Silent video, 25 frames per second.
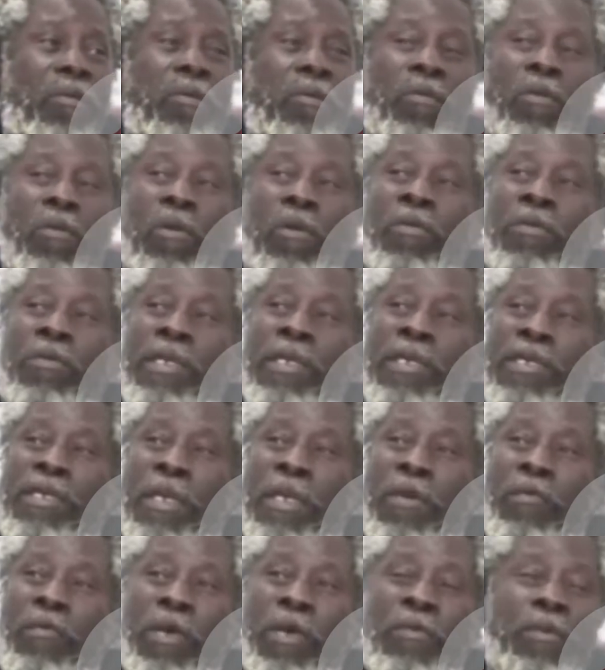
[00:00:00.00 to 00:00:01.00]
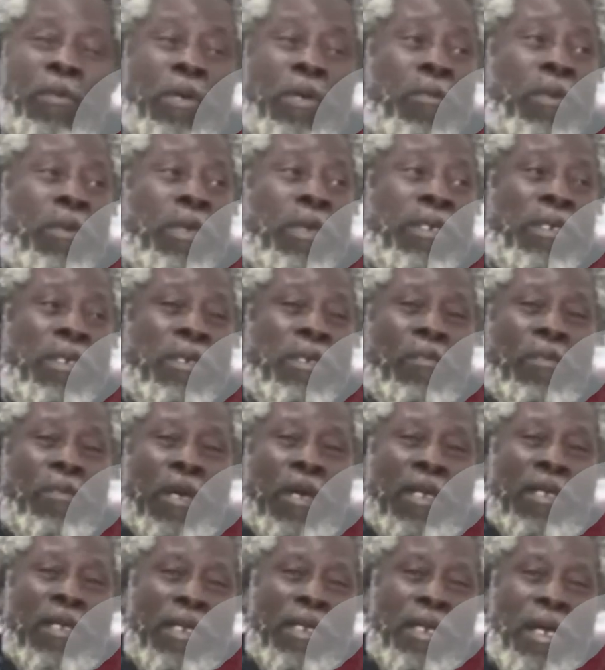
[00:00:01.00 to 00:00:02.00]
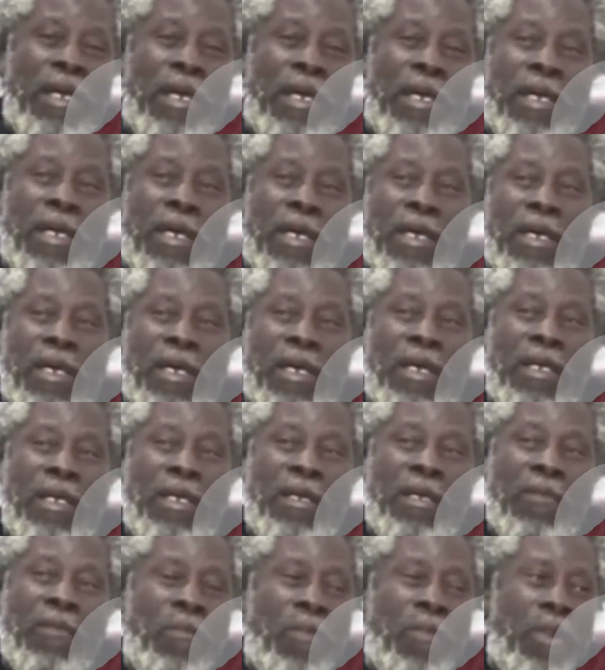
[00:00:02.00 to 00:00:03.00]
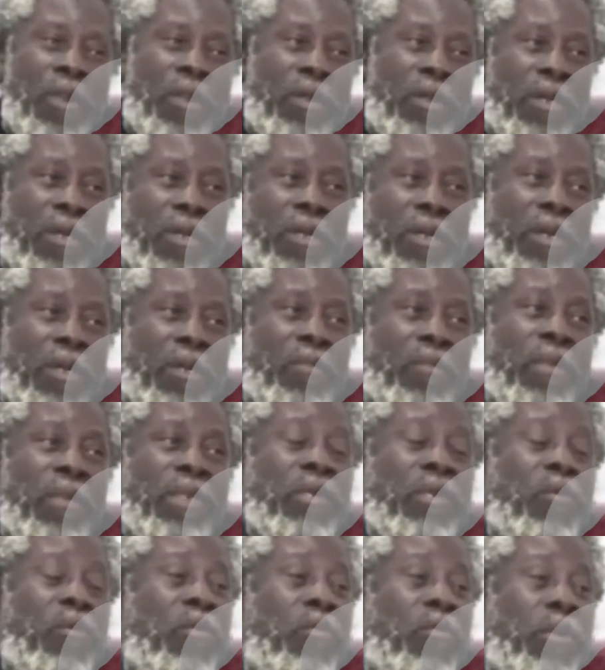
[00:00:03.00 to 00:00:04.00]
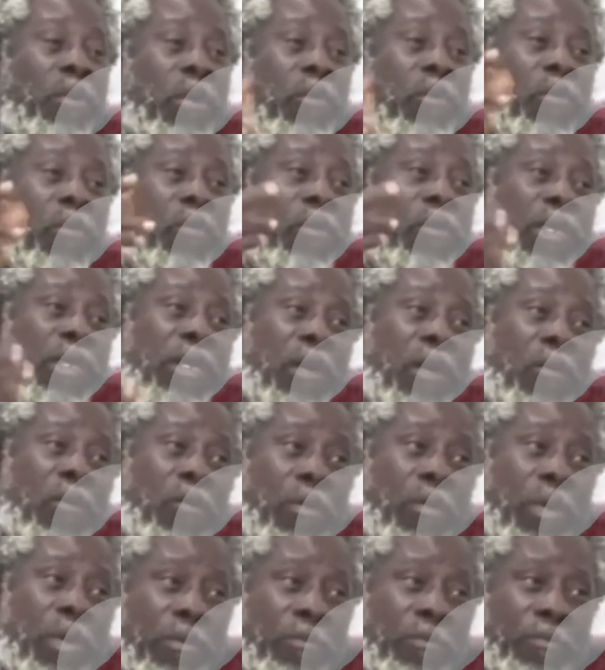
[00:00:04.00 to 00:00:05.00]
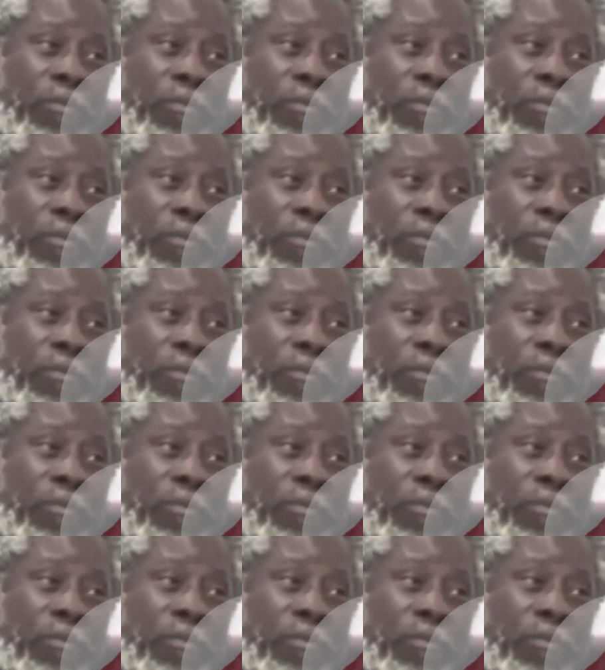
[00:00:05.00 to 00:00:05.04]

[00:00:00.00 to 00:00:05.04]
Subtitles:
wanting some paper bridge trip na dey na mezo krumpo e ho pri yan kupa